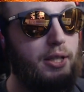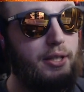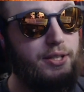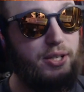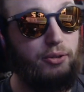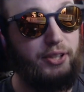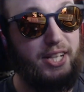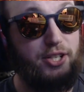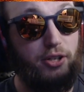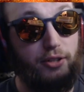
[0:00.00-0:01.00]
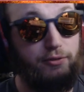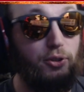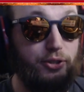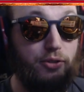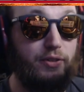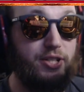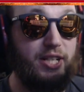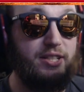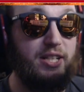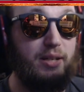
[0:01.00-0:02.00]
So unless you're on a full Universe
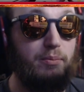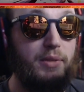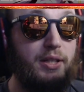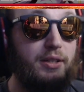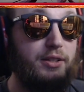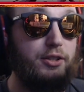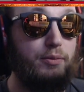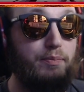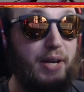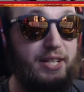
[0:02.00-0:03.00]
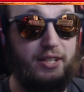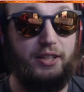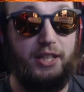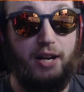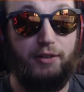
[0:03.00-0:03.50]
6 team, you're basically never